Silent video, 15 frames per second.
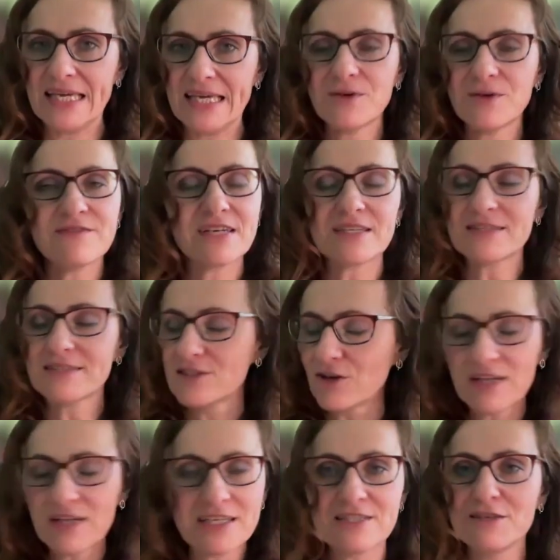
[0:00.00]
So I've got
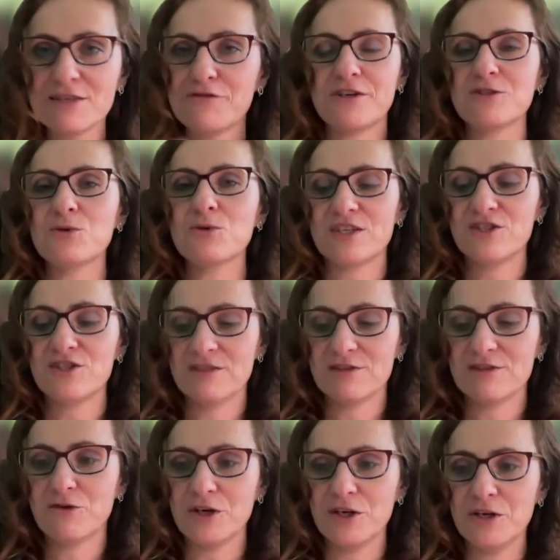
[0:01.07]
totally different questions
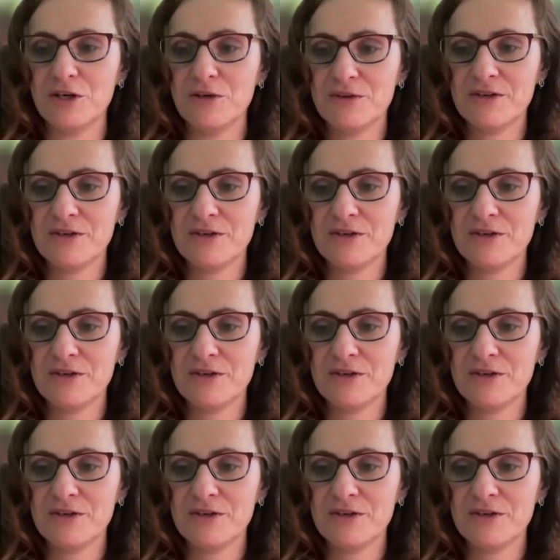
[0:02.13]
for you.